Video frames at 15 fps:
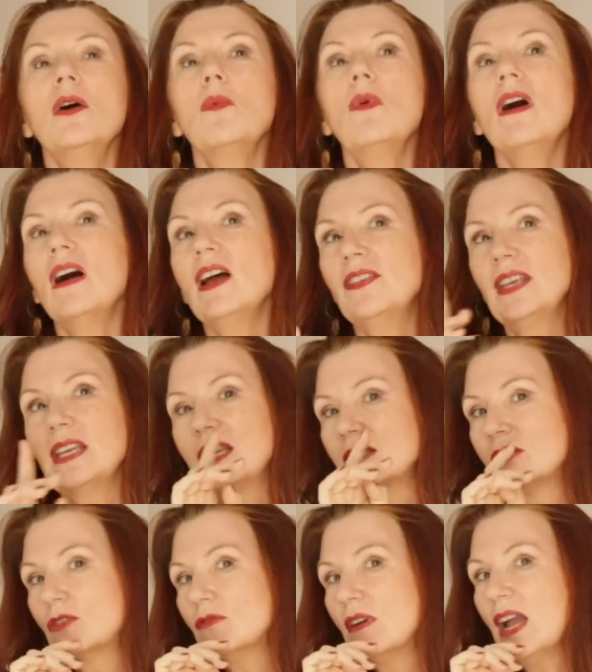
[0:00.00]
what I think
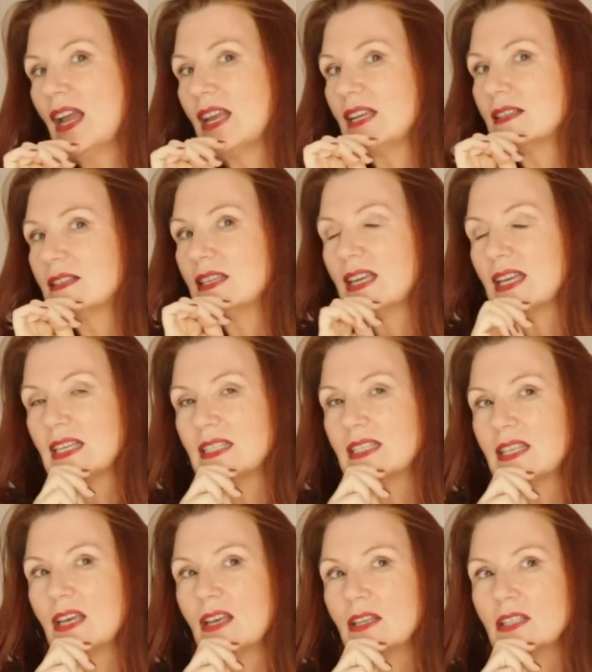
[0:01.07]
is great is
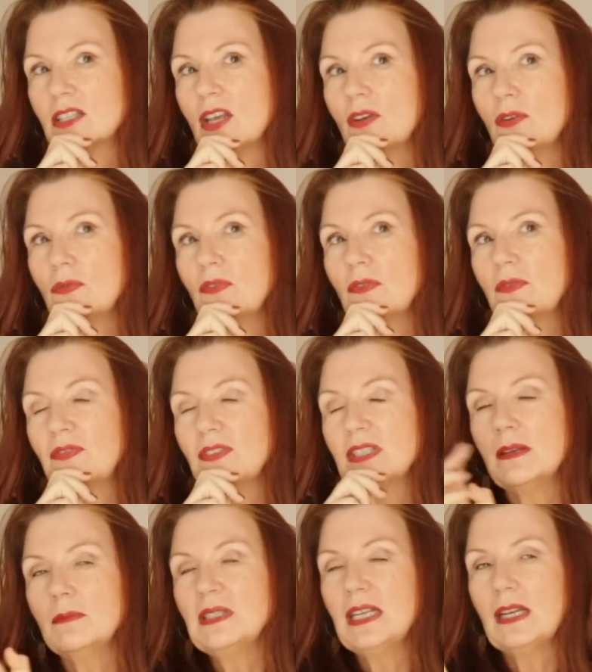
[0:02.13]
that, so for
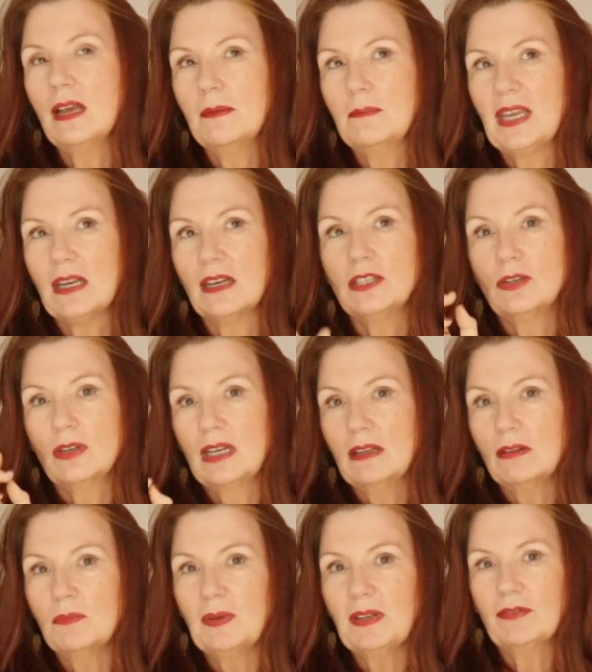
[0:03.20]
somebody like me, I do a
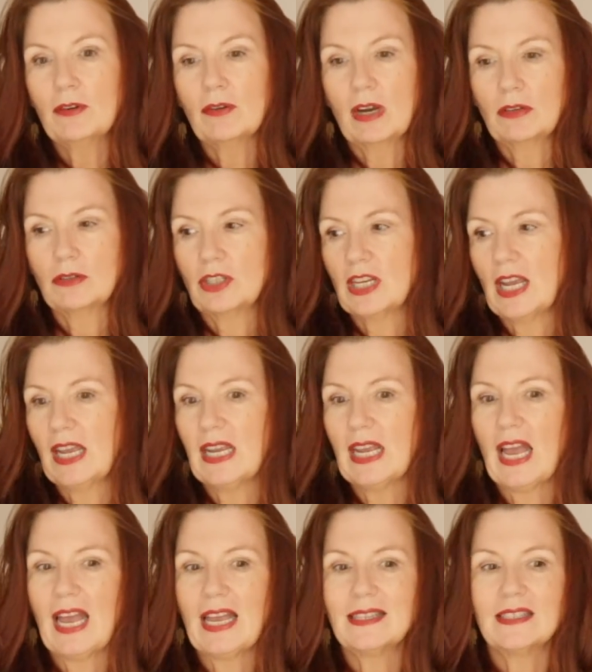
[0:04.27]
little bit of crochet
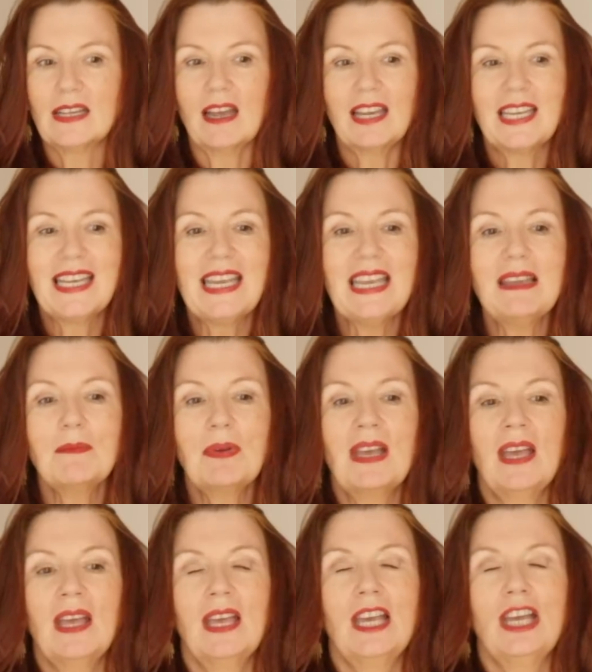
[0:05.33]
and I keep
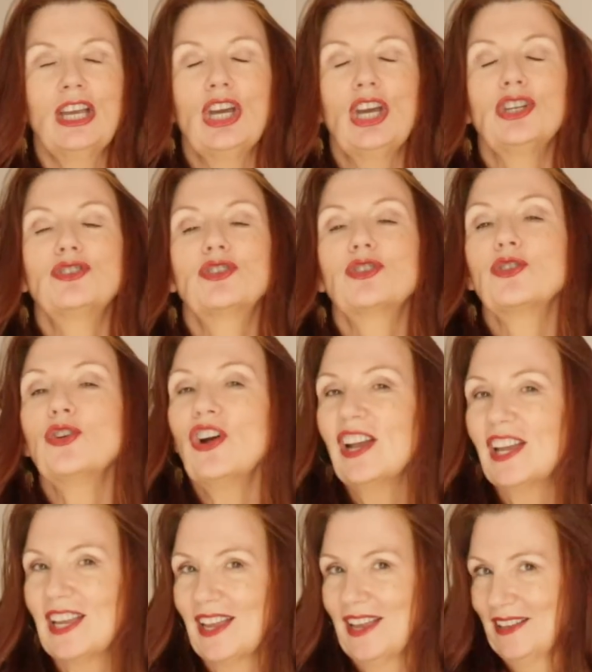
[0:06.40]

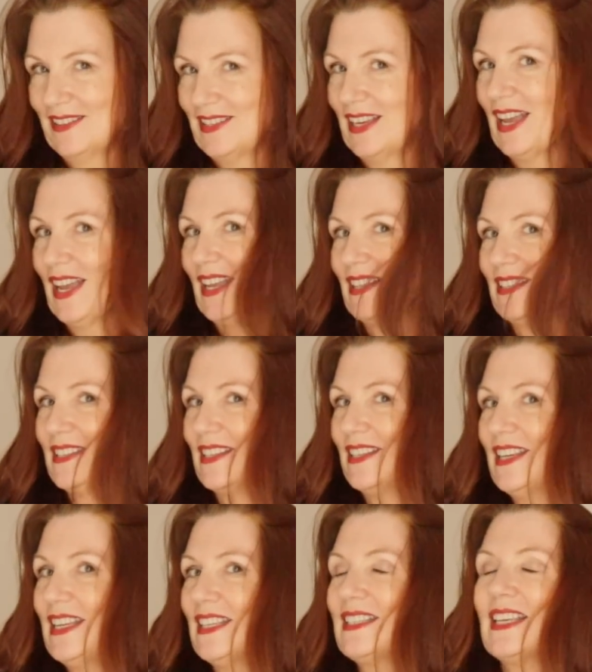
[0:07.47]
trying to get into
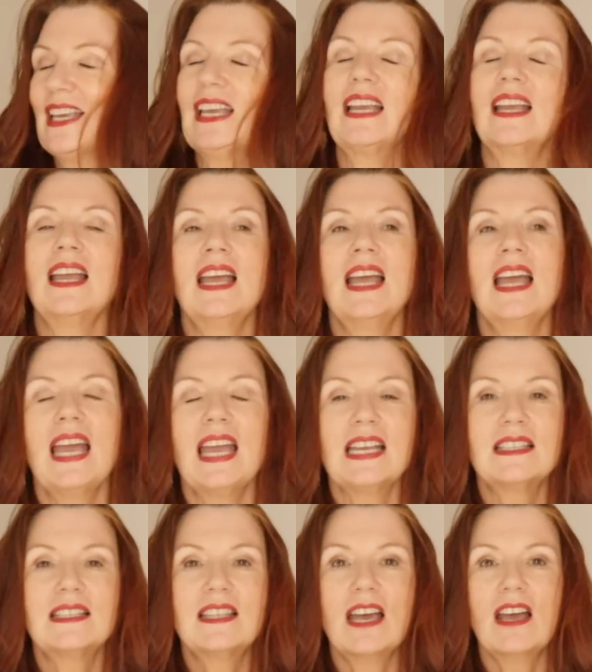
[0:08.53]
knitting,
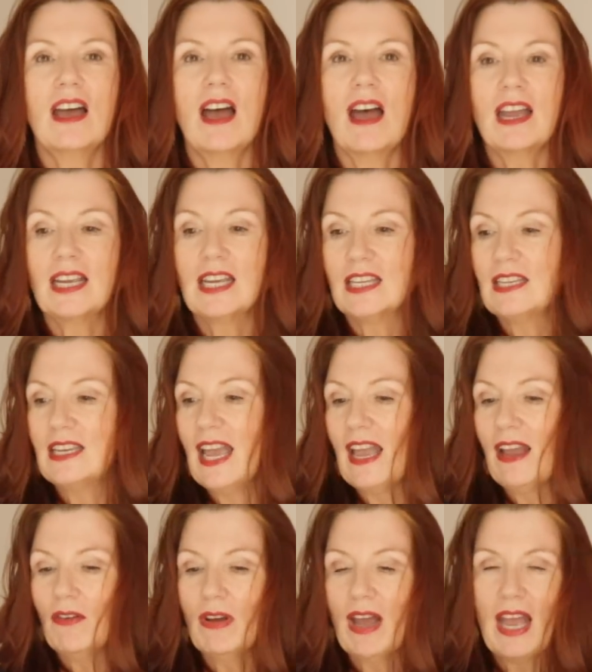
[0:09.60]
is that I can
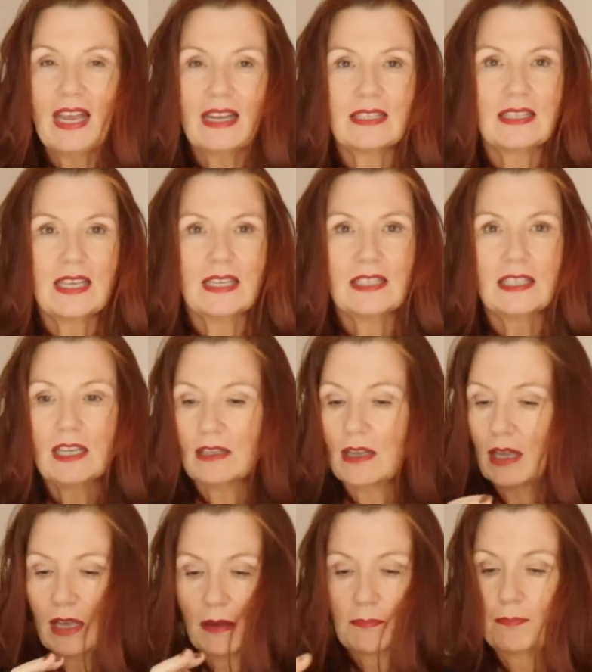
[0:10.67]
now access
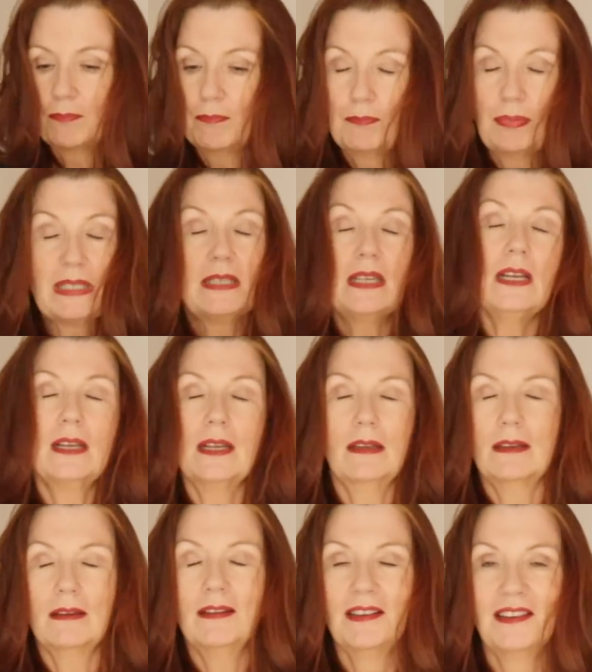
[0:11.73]
a
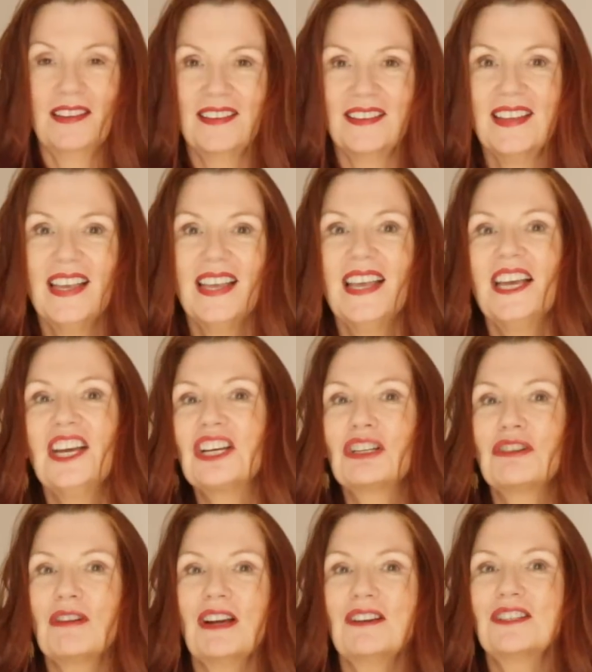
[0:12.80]
bazillion
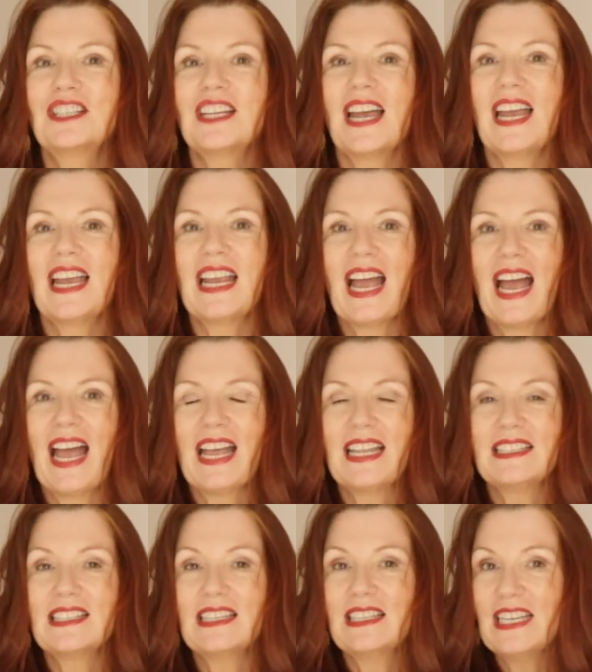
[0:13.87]
crochet
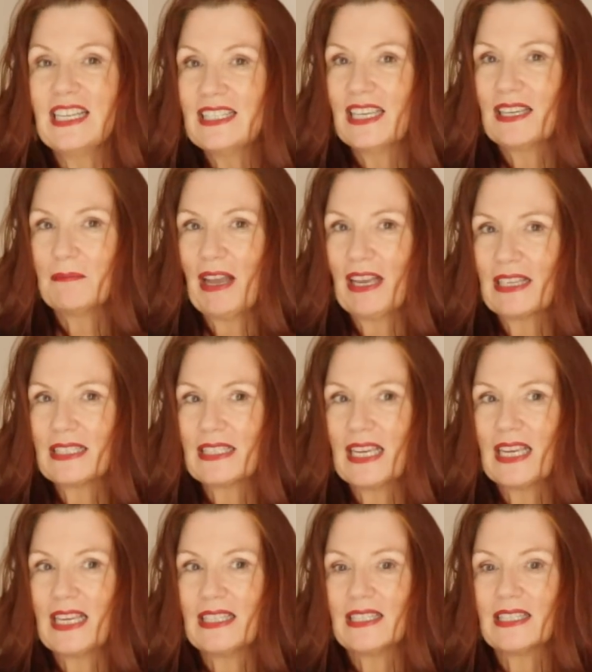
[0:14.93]
and knitting
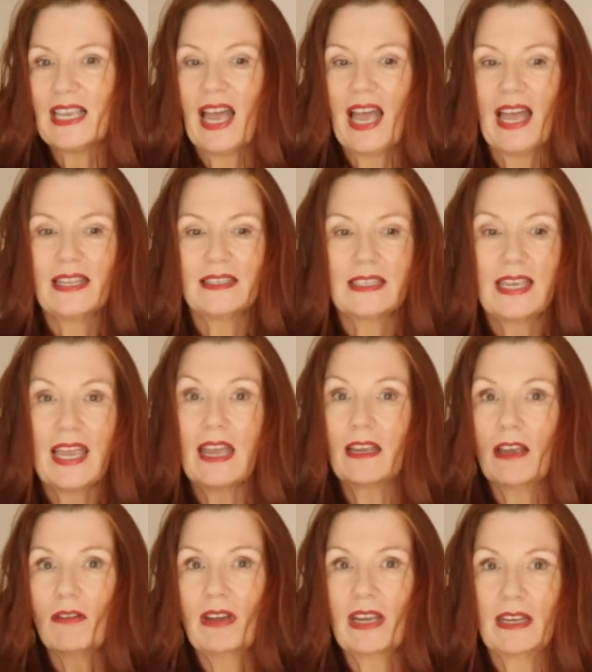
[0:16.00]
magazines and get
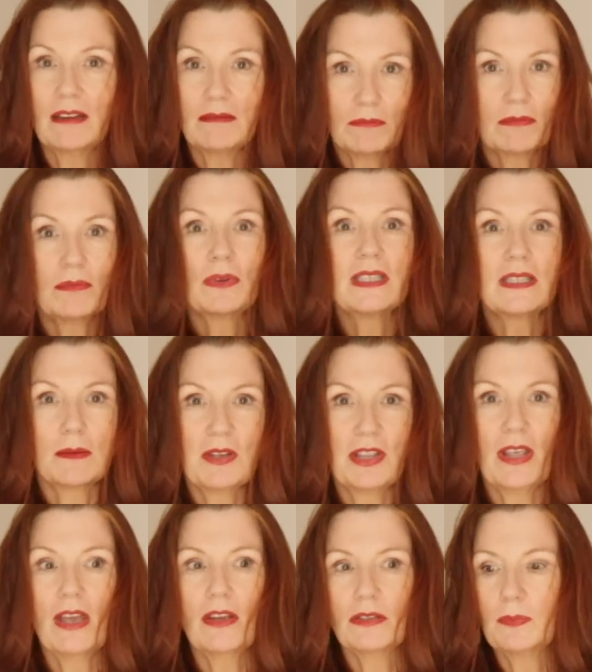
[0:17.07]
going with some of
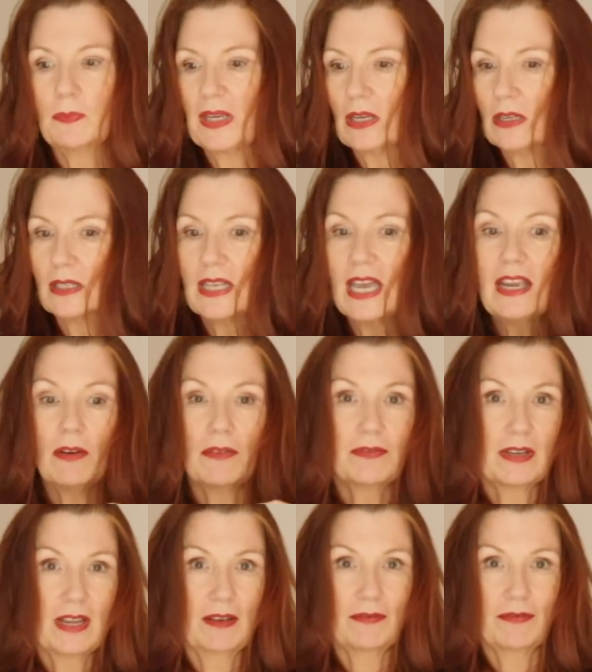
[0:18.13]
those because they
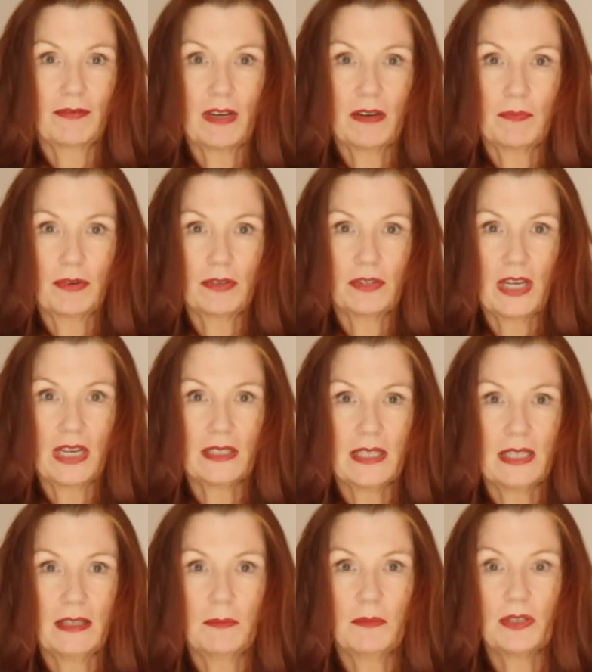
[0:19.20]
often have free projects
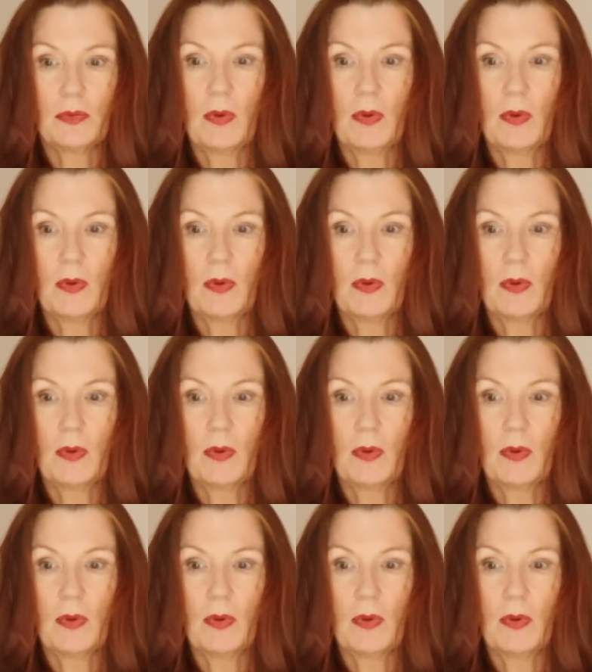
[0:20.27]
in them as